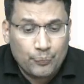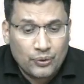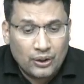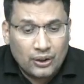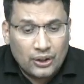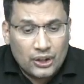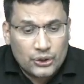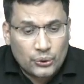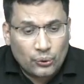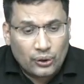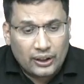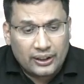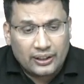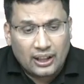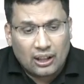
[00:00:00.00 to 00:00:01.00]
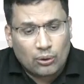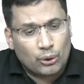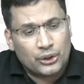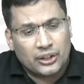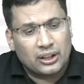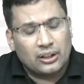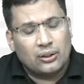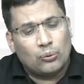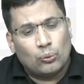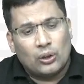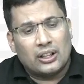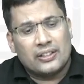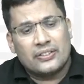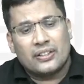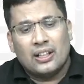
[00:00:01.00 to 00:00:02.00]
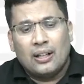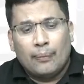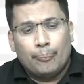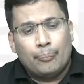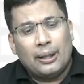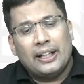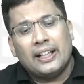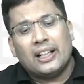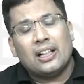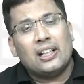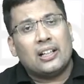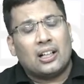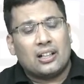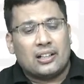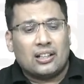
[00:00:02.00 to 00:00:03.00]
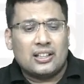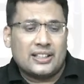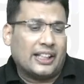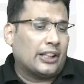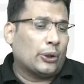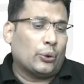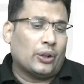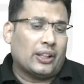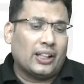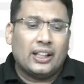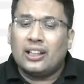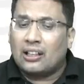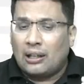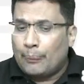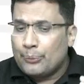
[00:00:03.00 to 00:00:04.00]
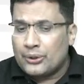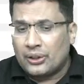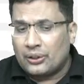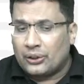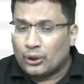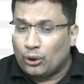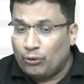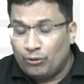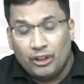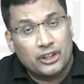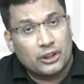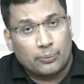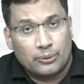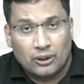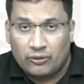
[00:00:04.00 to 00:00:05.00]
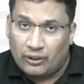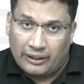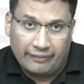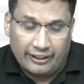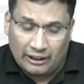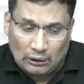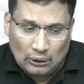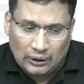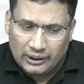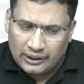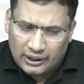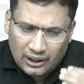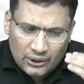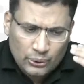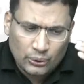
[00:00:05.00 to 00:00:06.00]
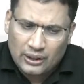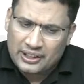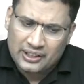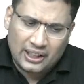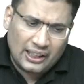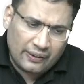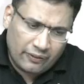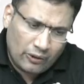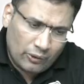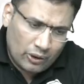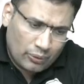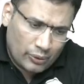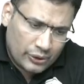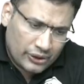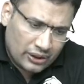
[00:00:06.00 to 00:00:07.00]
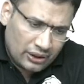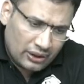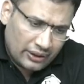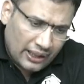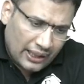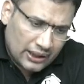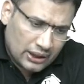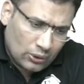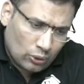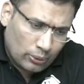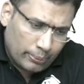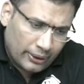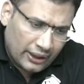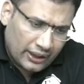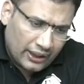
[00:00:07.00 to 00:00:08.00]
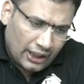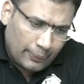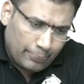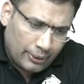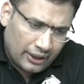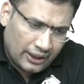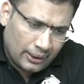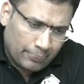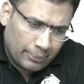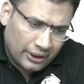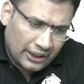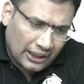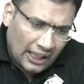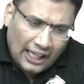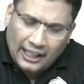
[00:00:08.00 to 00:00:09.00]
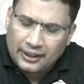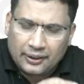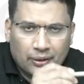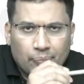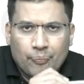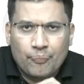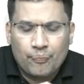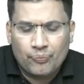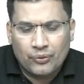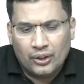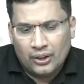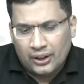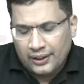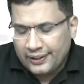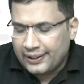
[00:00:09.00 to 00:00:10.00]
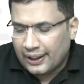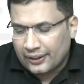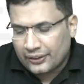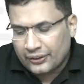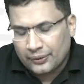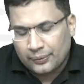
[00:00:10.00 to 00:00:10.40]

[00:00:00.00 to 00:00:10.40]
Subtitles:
So, in the question was, medical data security comes under which of the following law? So, the straightforward question, the answer would be DPDP Act. Yes.